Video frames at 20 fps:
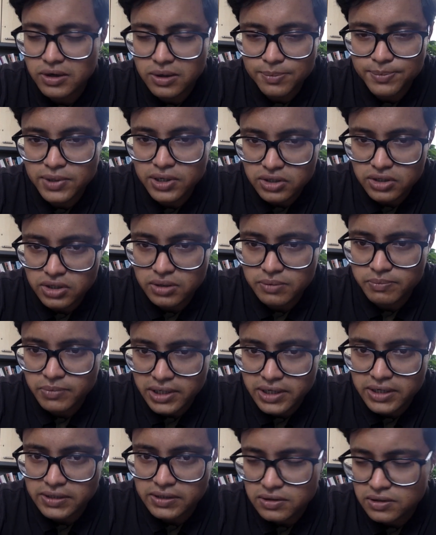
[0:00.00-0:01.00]
of the term
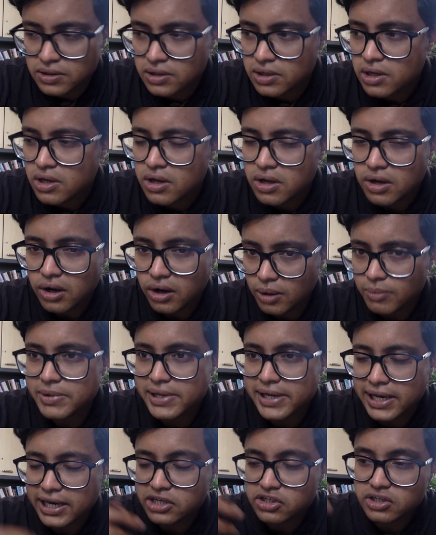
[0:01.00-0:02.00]
is.
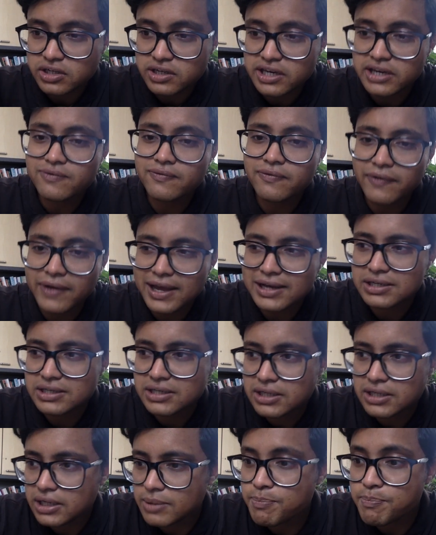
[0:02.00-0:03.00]
Obligation, in
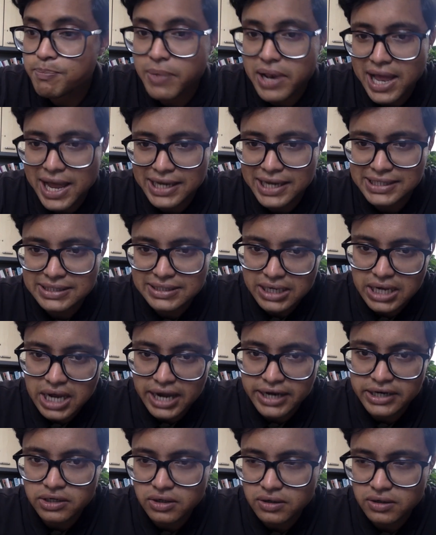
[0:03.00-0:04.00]
fact, implies a
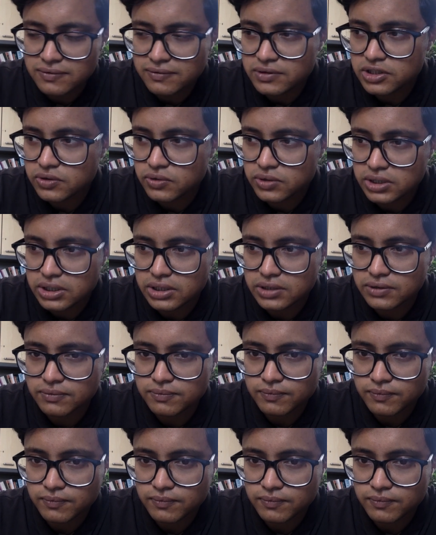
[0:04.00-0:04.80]
kind of duty.